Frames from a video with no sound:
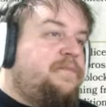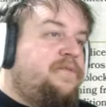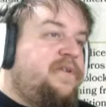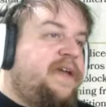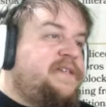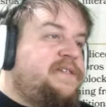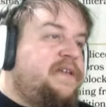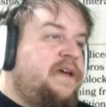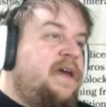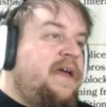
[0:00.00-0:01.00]
priest
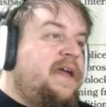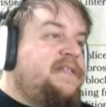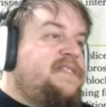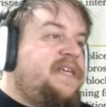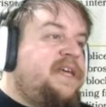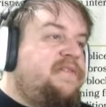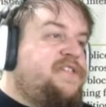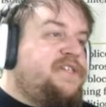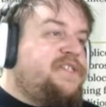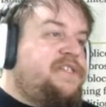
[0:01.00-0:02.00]
and see if
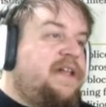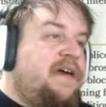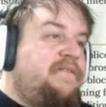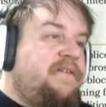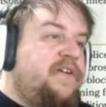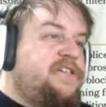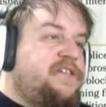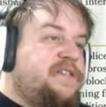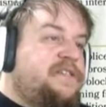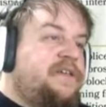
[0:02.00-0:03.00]
she's still having
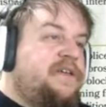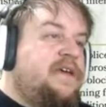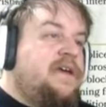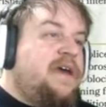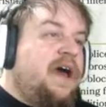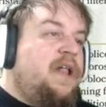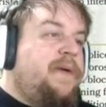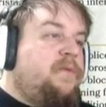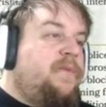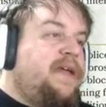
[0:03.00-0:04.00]
visions. I'll
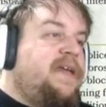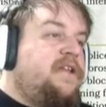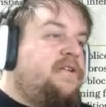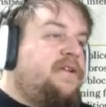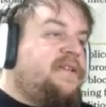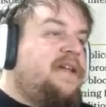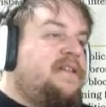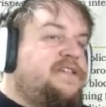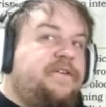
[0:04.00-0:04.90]
bet we can get her to tell us our